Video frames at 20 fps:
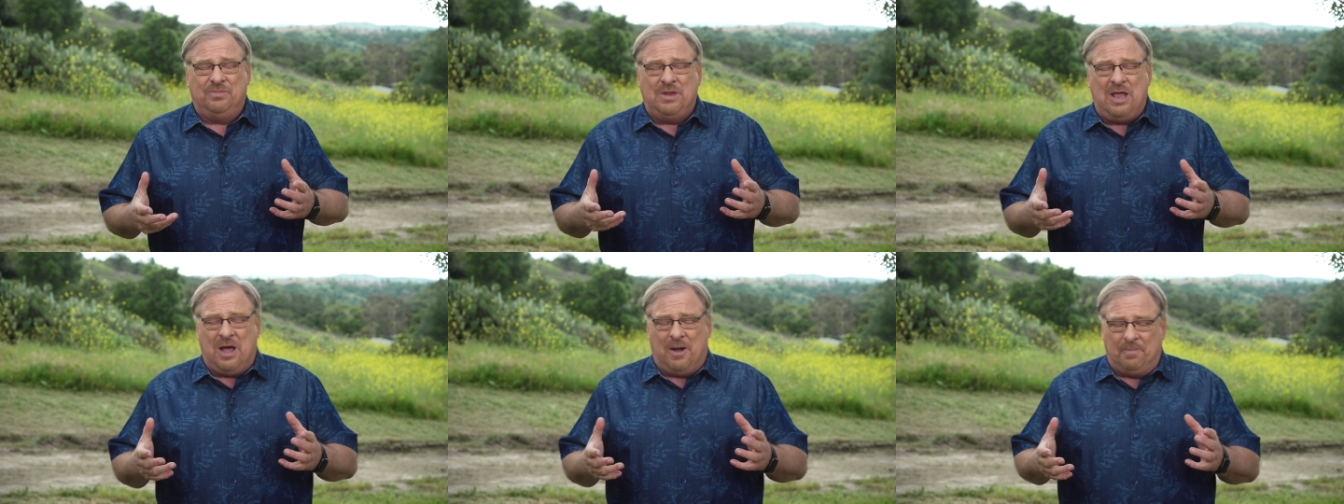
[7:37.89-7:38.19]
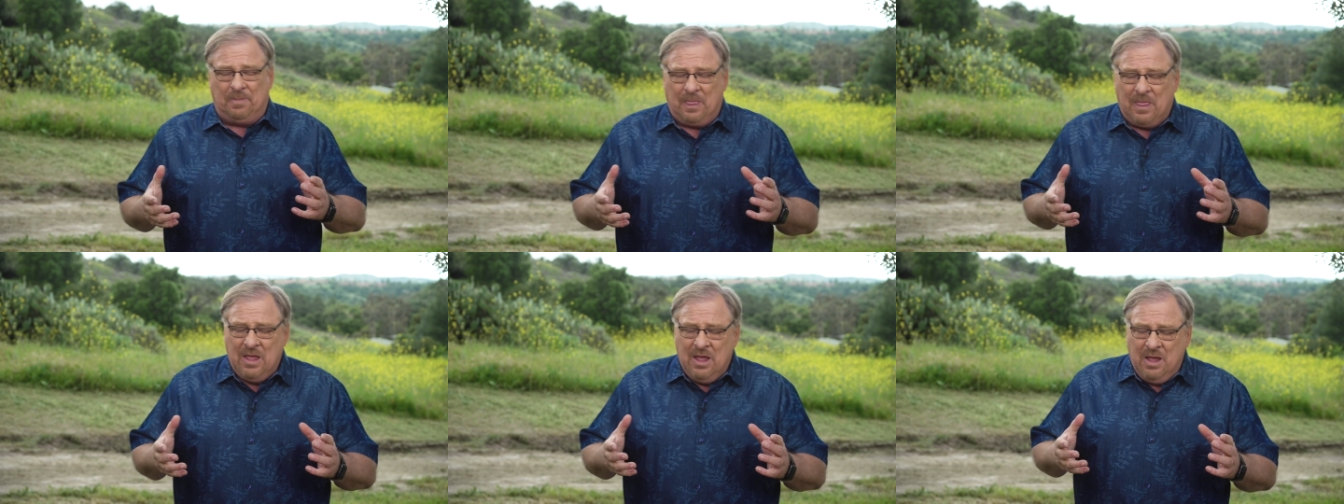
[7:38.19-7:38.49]

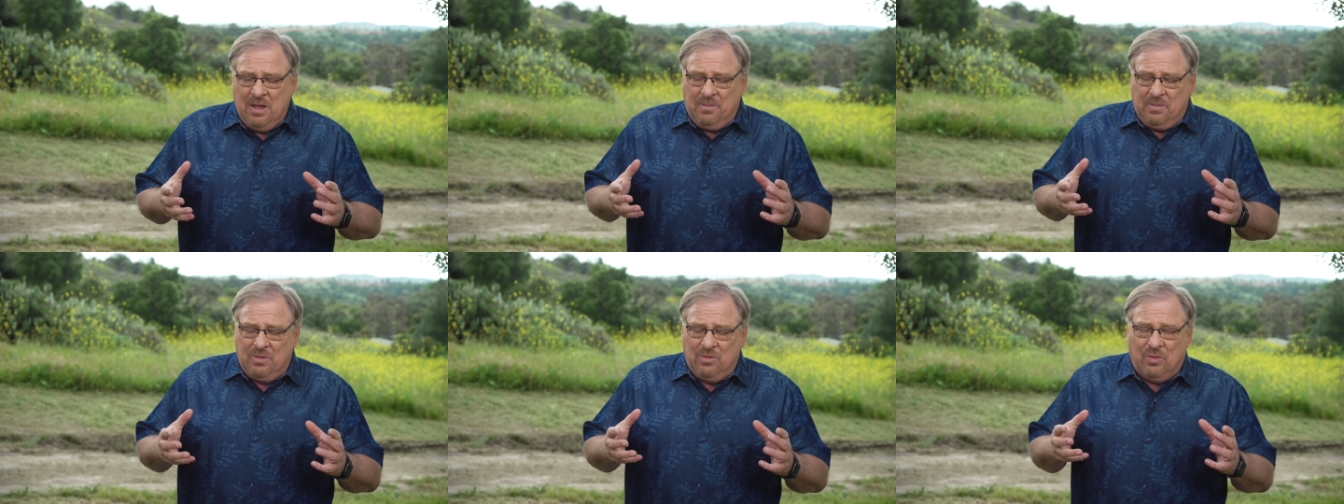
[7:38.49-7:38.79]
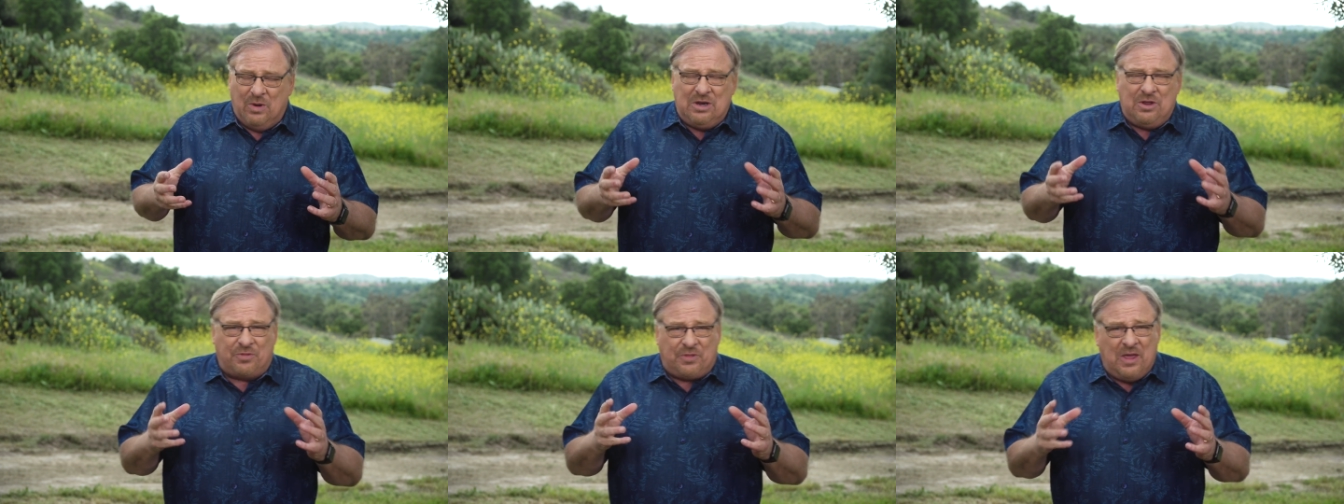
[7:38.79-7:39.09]
Now,
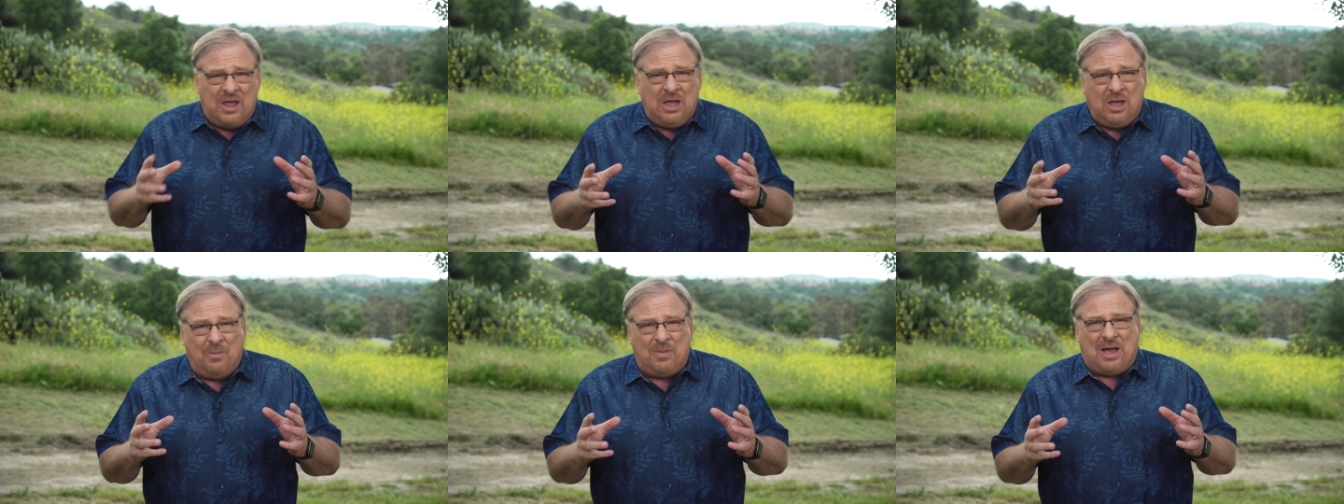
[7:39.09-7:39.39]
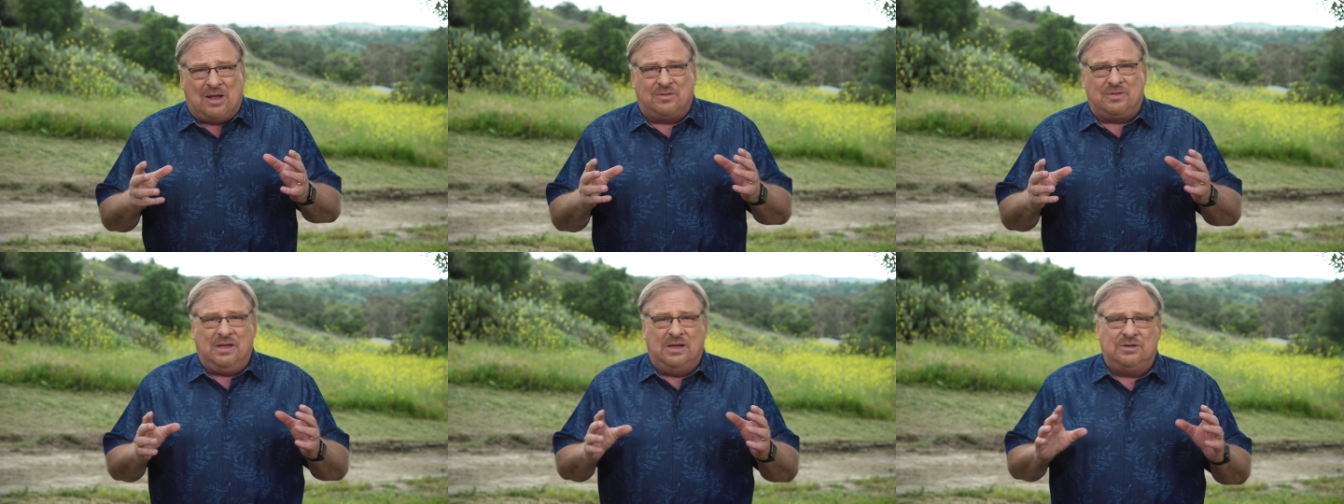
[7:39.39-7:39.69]
when you think
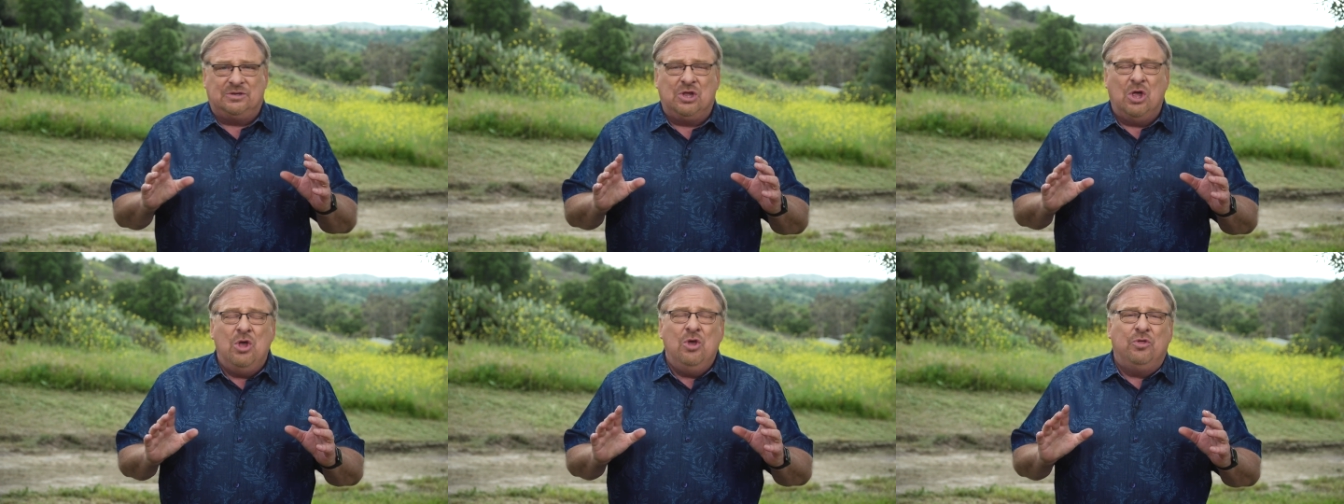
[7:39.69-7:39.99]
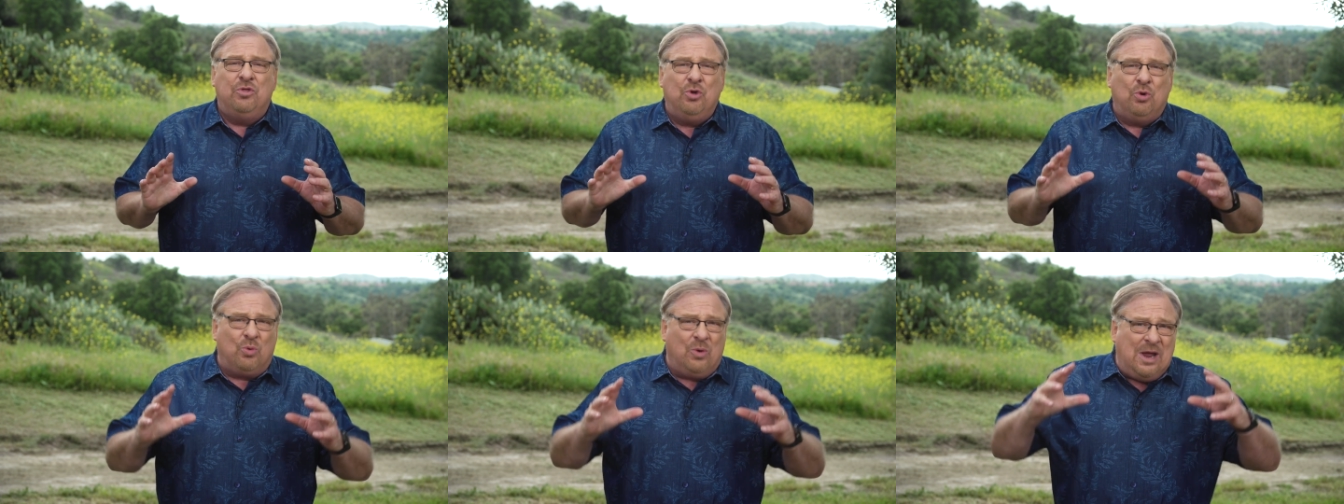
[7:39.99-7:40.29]
about this,
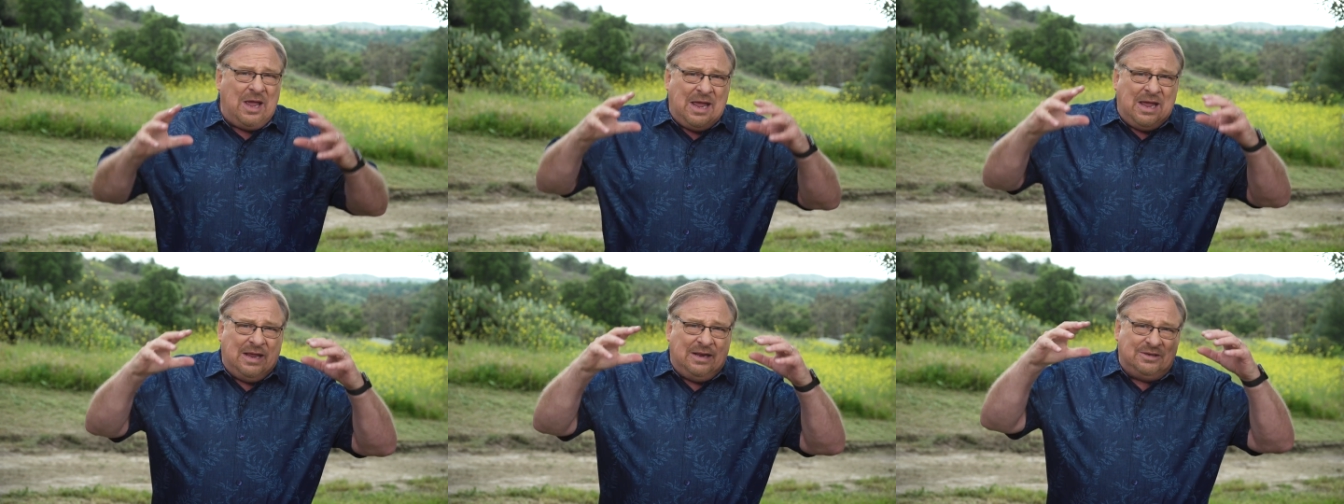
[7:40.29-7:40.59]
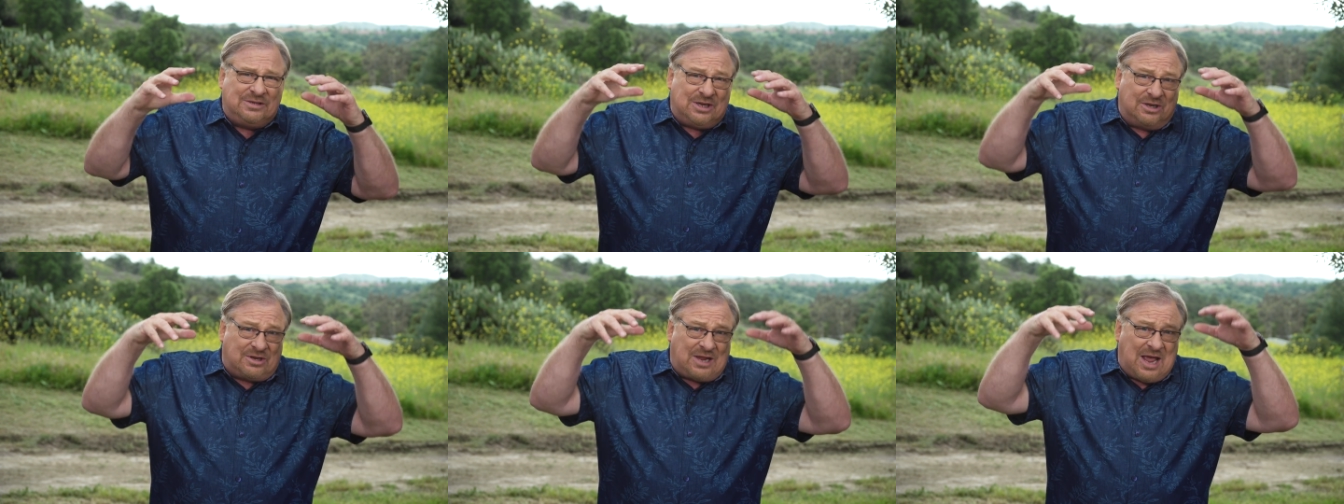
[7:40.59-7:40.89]
the
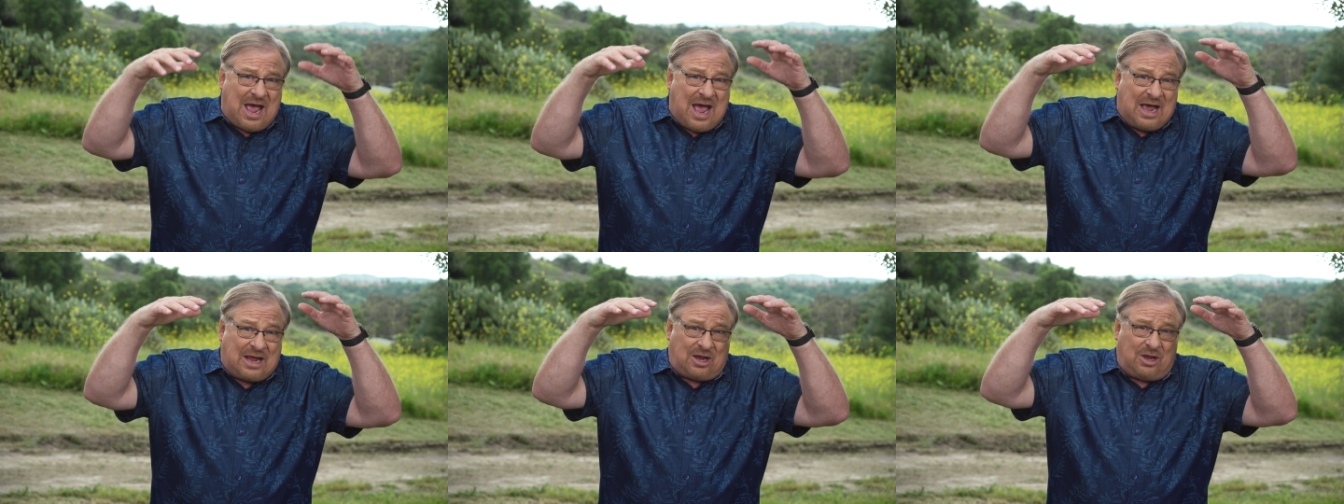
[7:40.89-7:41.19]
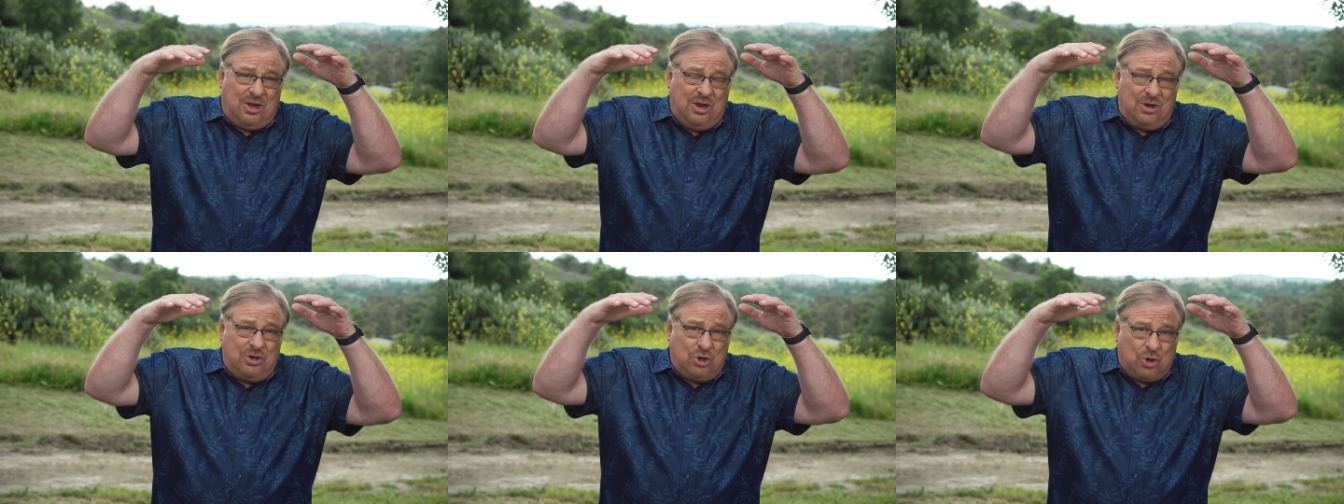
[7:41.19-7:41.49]
rains
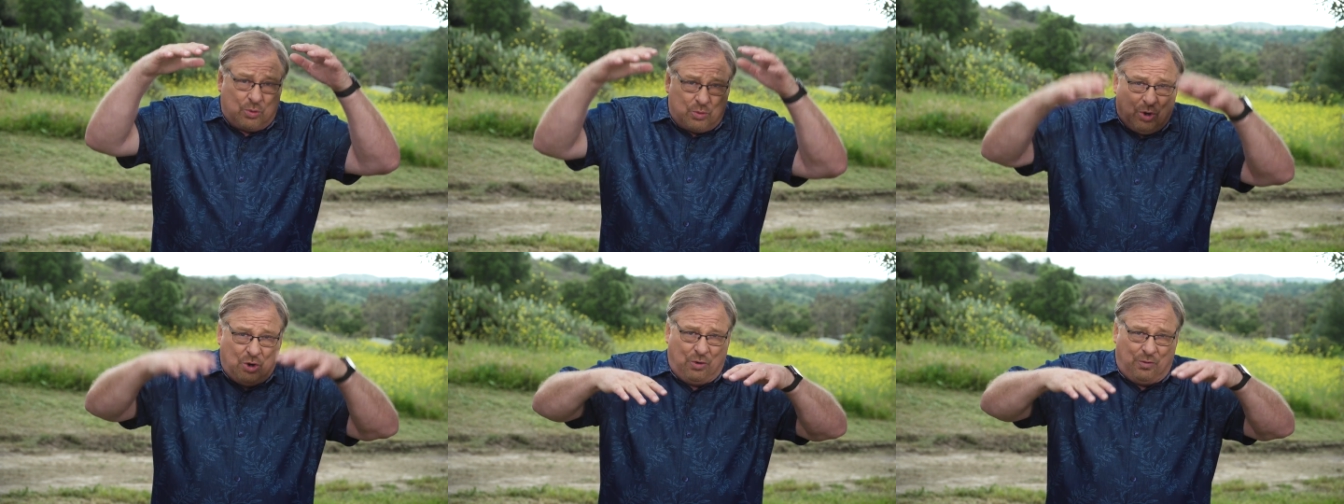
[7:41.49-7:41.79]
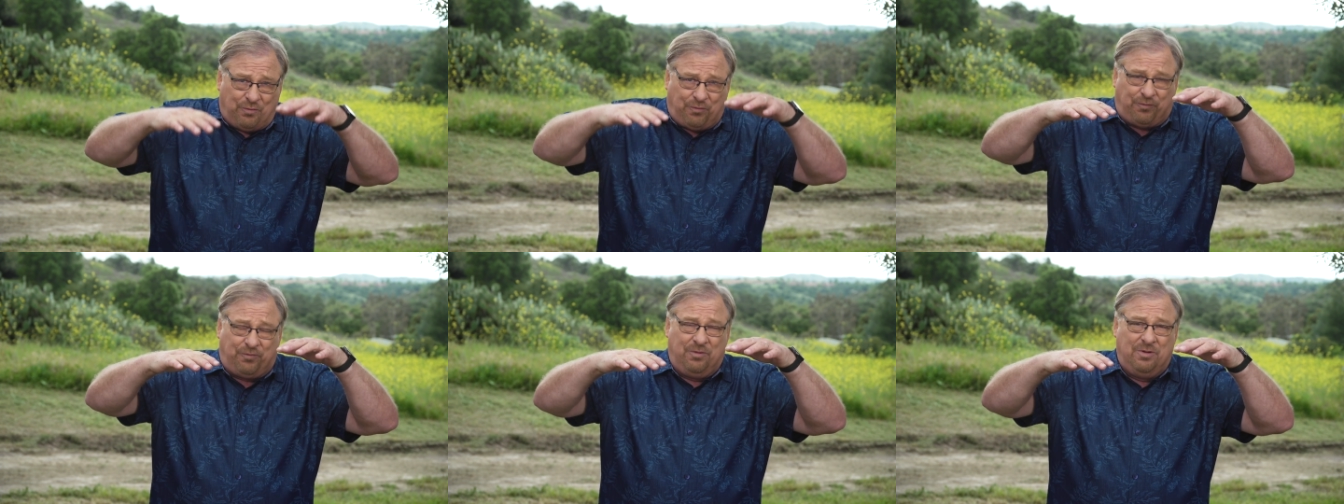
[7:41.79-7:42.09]
attack your
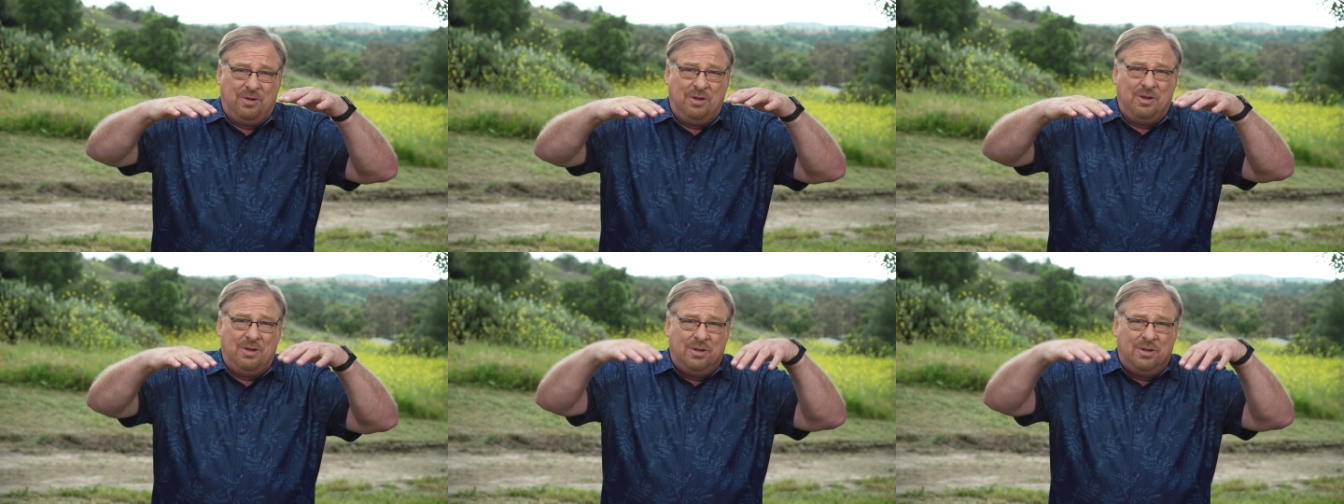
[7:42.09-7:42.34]
roof.